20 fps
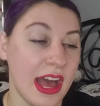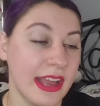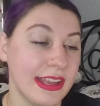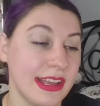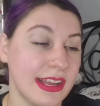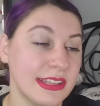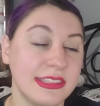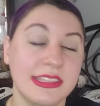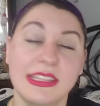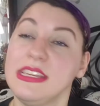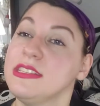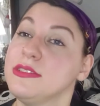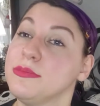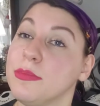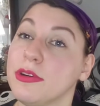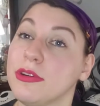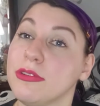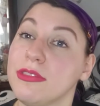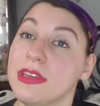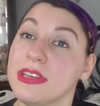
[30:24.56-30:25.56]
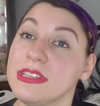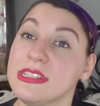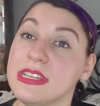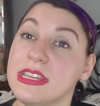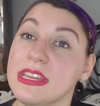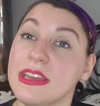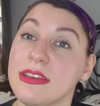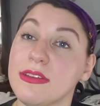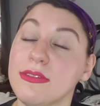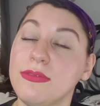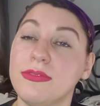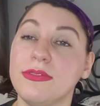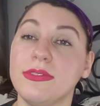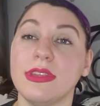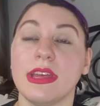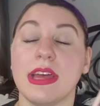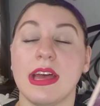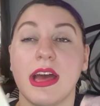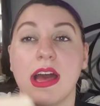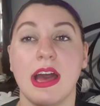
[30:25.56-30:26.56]
I got these both as a gift.
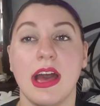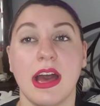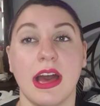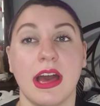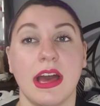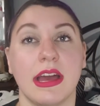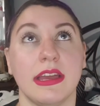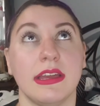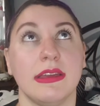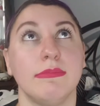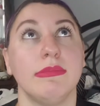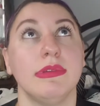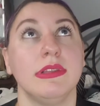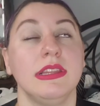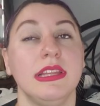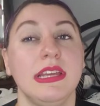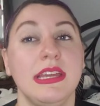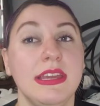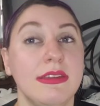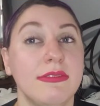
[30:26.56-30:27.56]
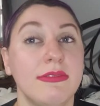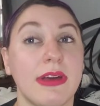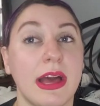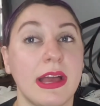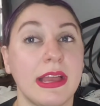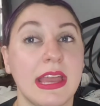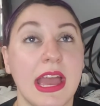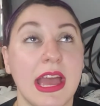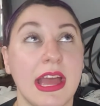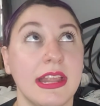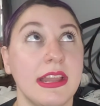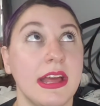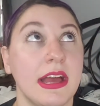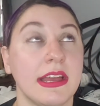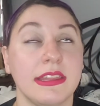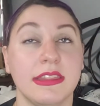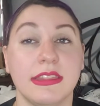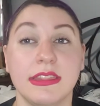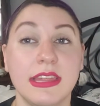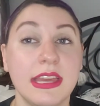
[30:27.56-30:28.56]
I believe, again,
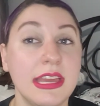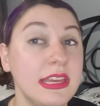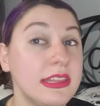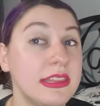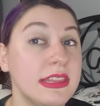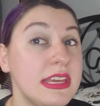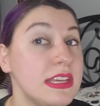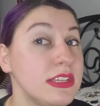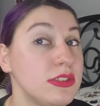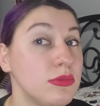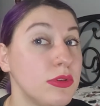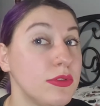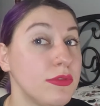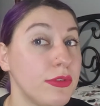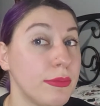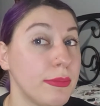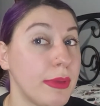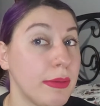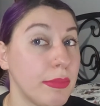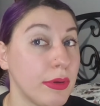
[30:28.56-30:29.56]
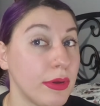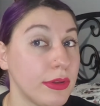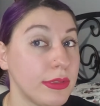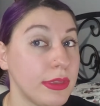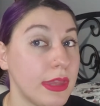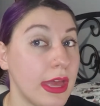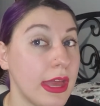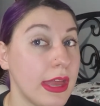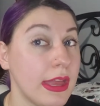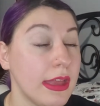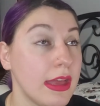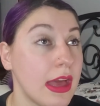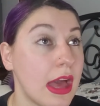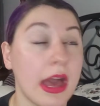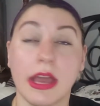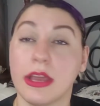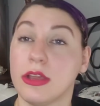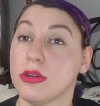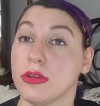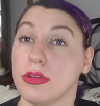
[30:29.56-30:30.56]
I think these were for my birthday.
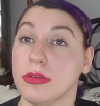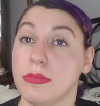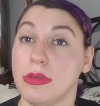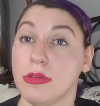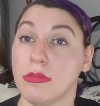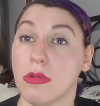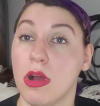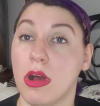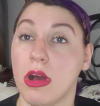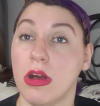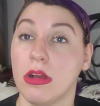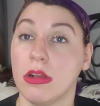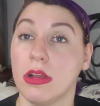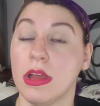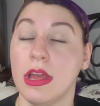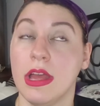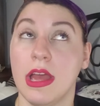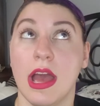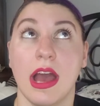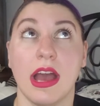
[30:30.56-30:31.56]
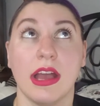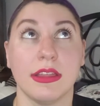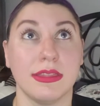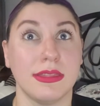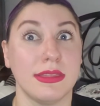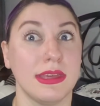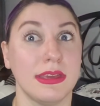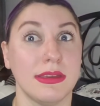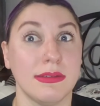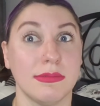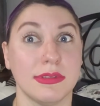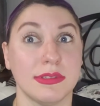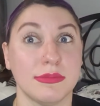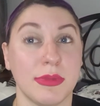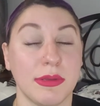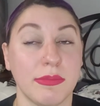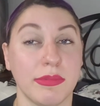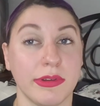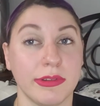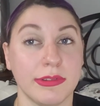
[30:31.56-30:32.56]
I could be wrong. I think it was
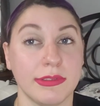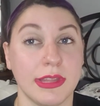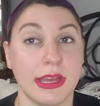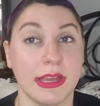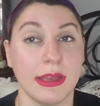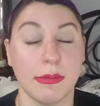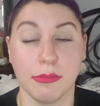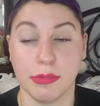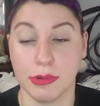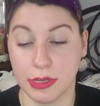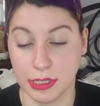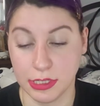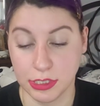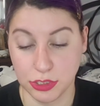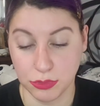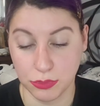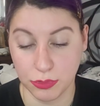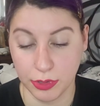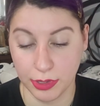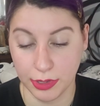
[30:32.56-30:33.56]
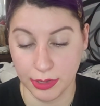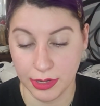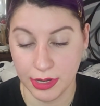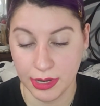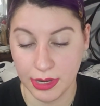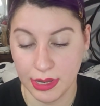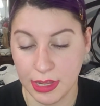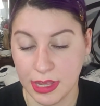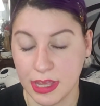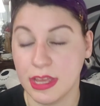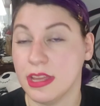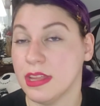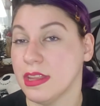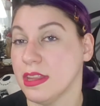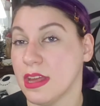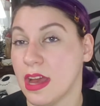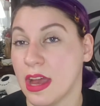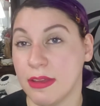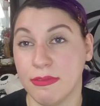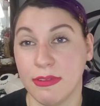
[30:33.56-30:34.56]
my birthday, I'm pretty sure.
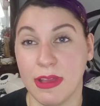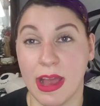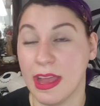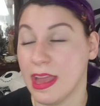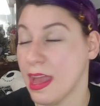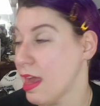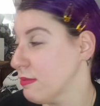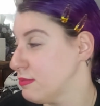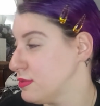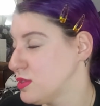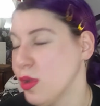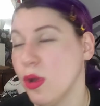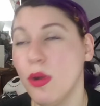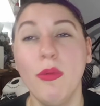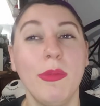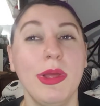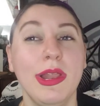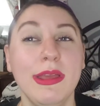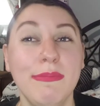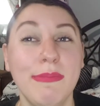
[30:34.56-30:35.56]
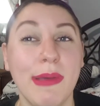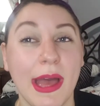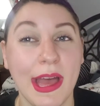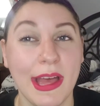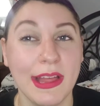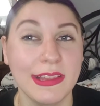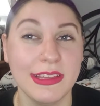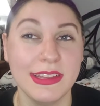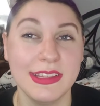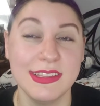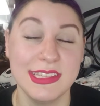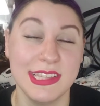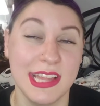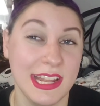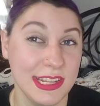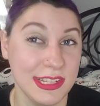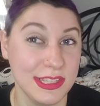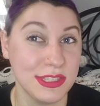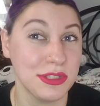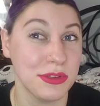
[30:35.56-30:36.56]
I have so many palettes
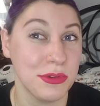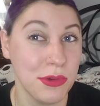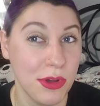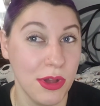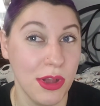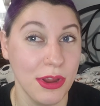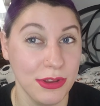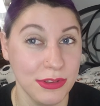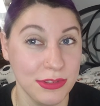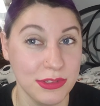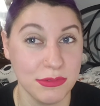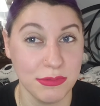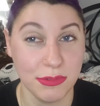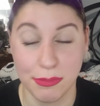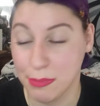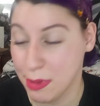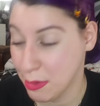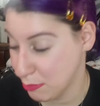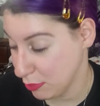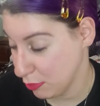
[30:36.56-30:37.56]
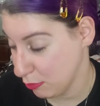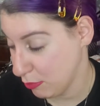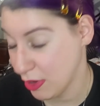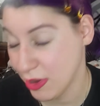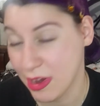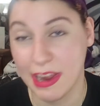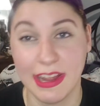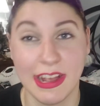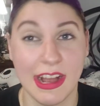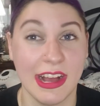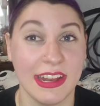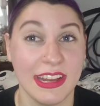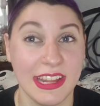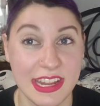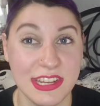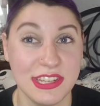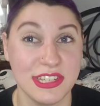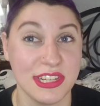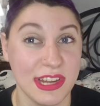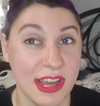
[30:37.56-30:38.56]
that it's so hard to remember where I got
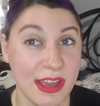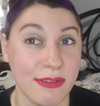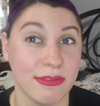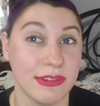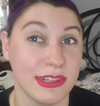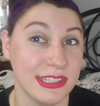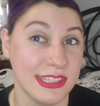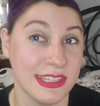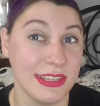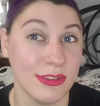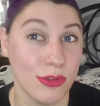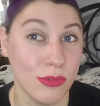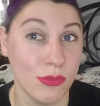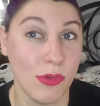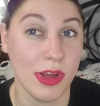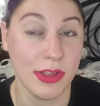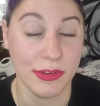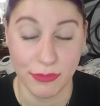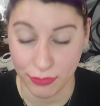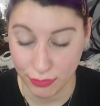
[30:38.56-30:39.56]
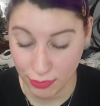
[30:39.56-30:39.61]
each and every single one